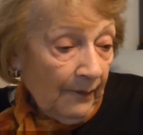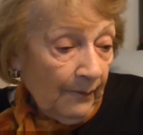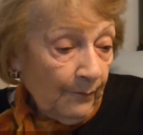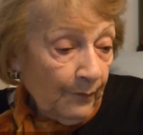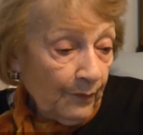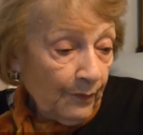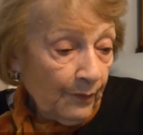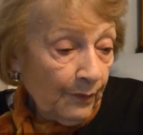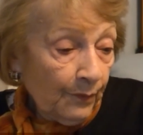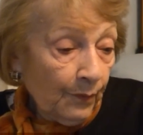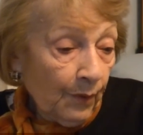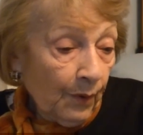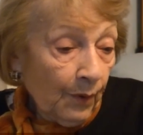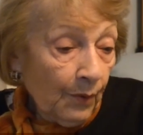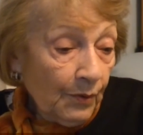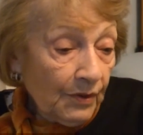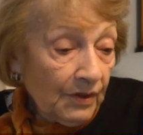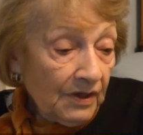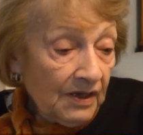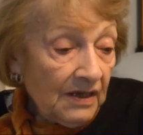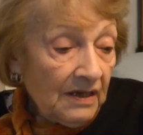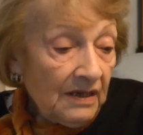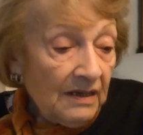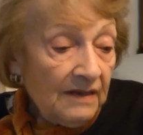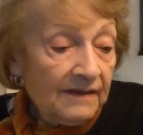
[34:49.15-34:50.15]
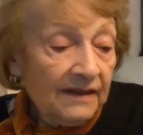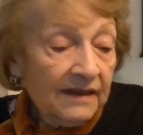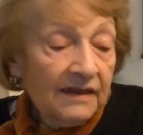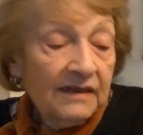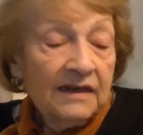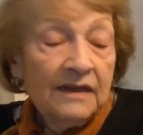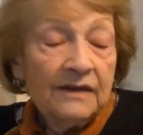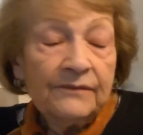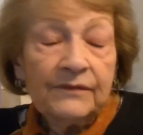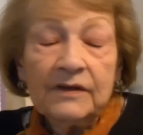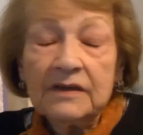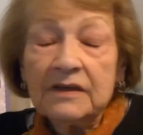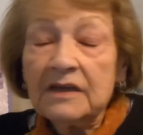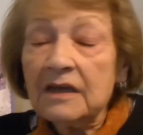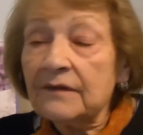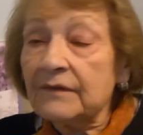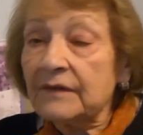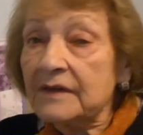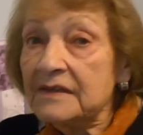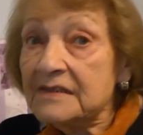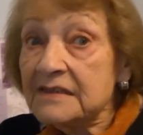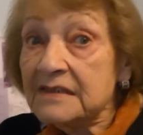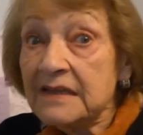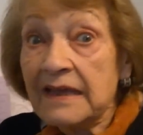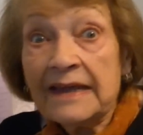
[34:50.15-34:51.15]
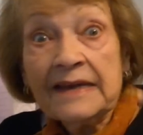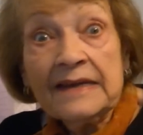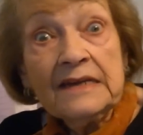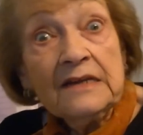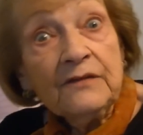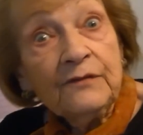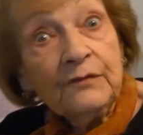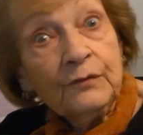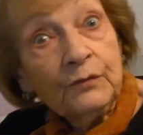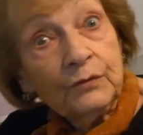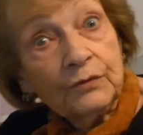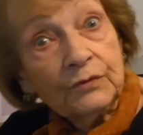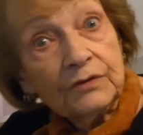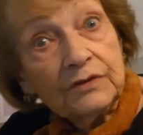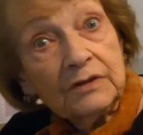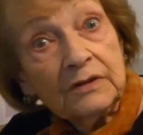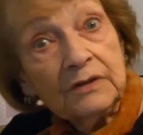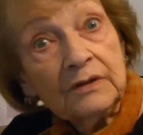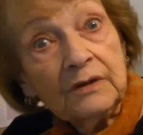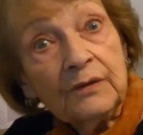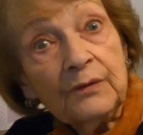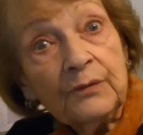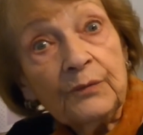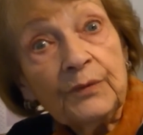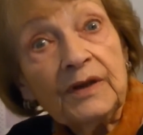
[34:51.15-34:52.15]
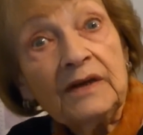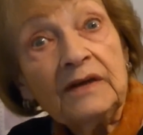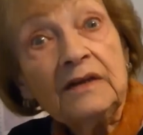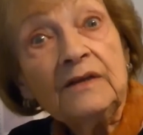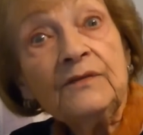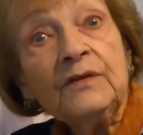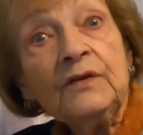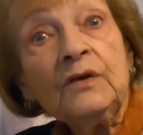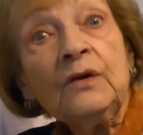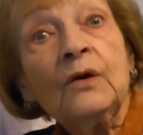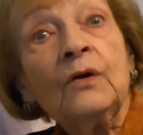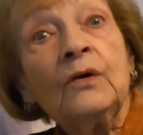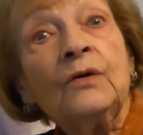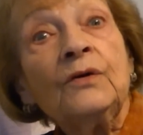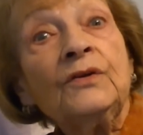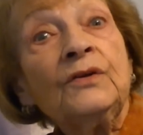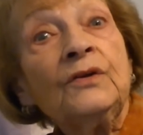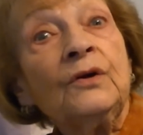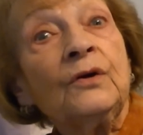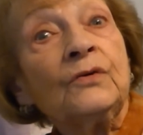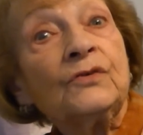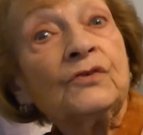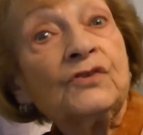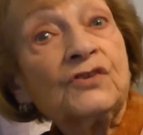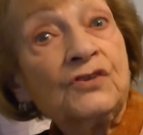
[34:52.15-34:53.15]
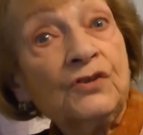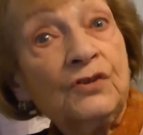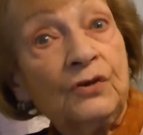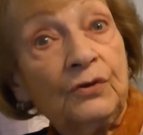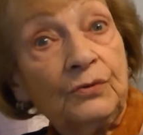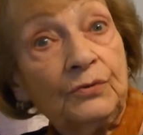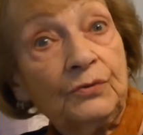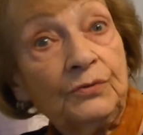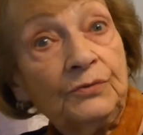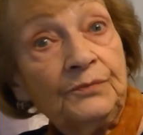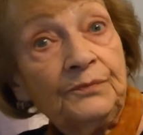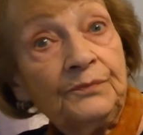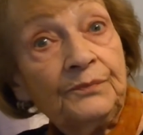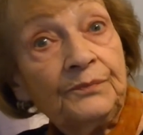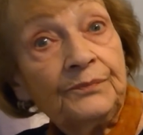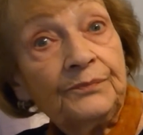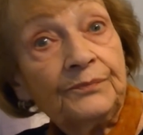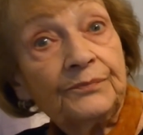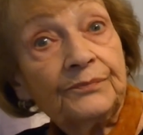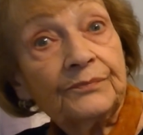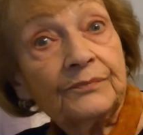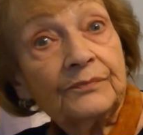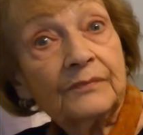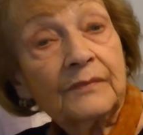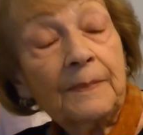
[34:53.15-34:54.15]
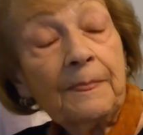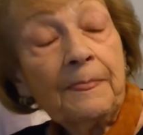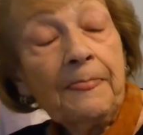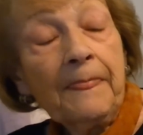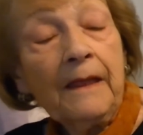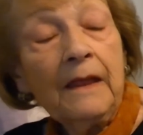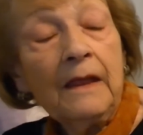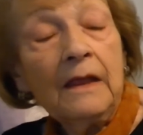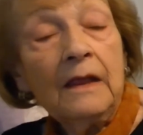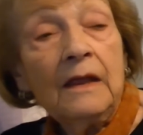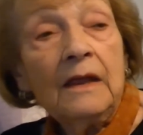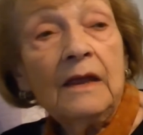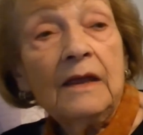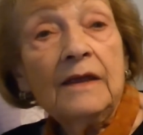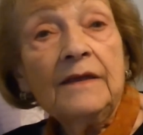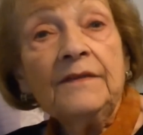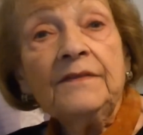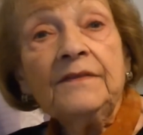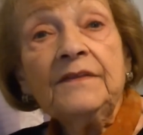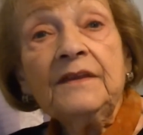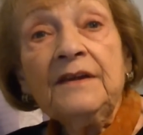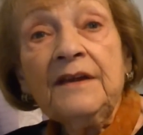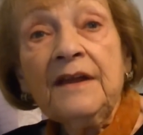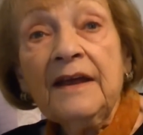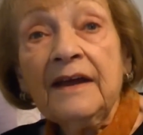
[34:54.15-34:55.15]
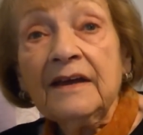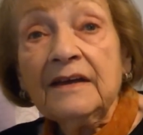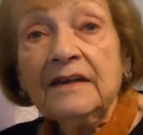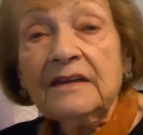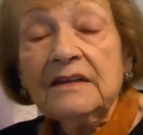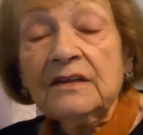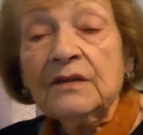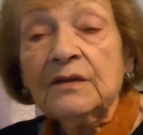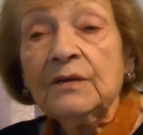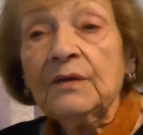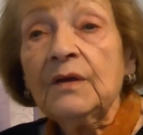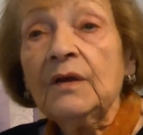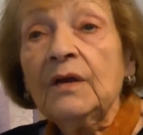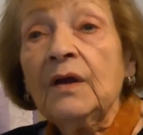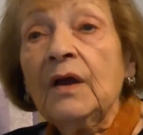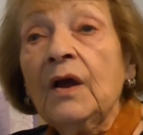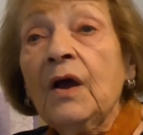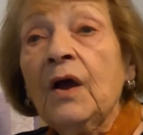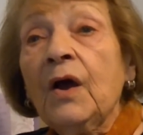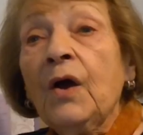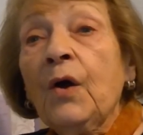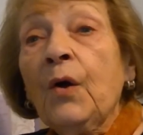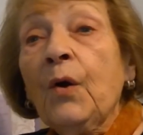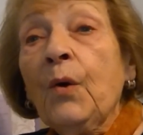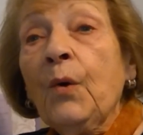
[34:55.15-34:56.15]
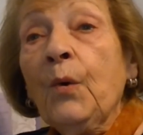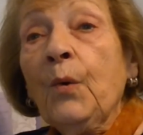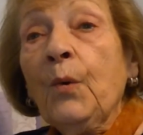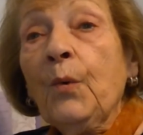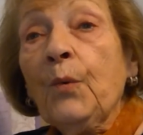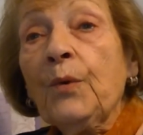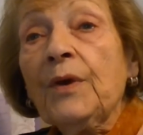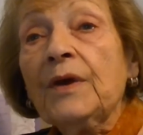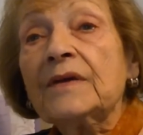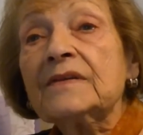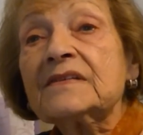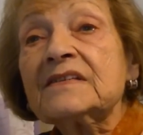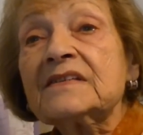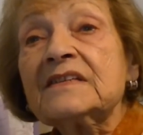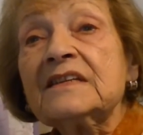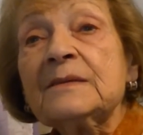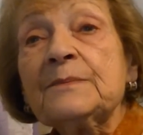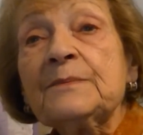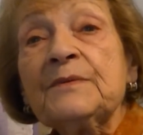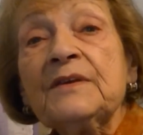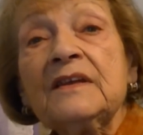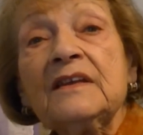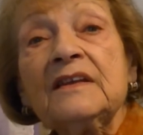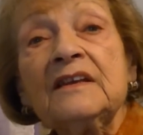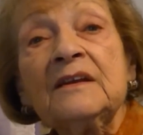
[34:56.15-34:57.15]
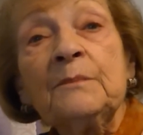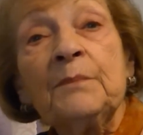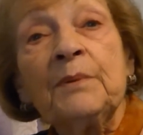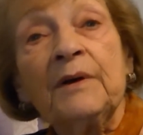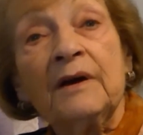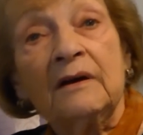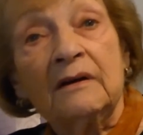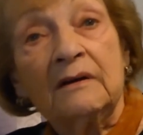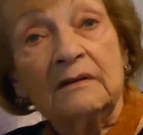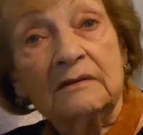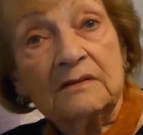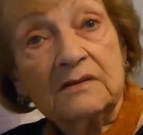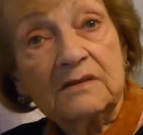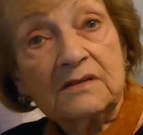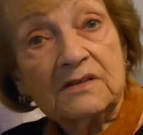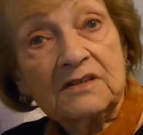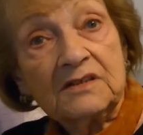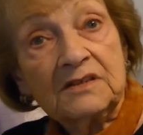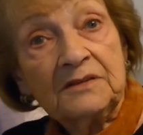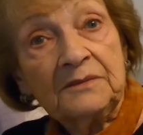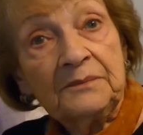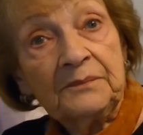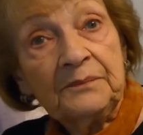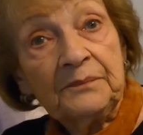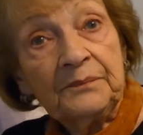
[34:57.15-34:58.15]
we were walking, they never gave us any food. we're living only on snow. In the night, we're sleeping in barns.